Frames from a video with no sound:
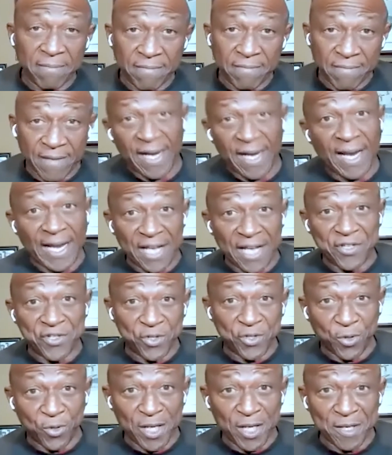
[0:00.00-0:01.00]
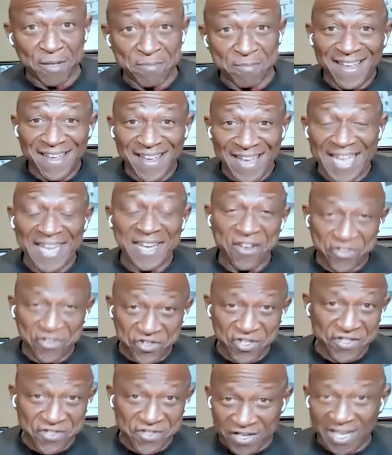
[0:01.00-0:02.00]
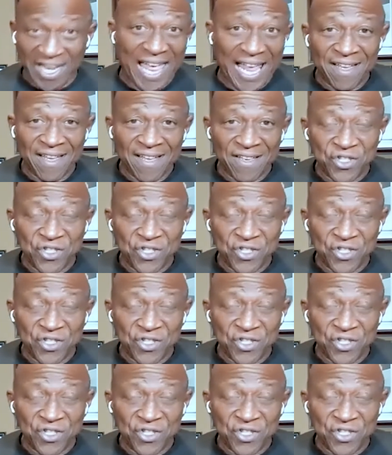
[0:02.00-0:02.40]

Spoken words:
Then I got Joe Gibbs, and they're just alike.